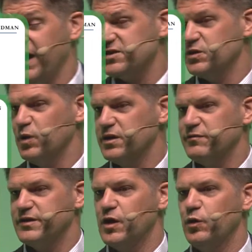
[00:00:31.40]
actually one of
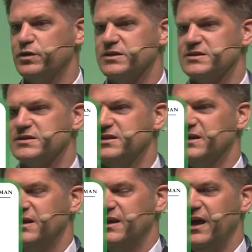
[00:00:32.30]
the oldest
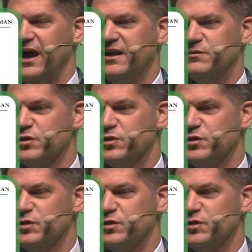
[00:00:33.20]
and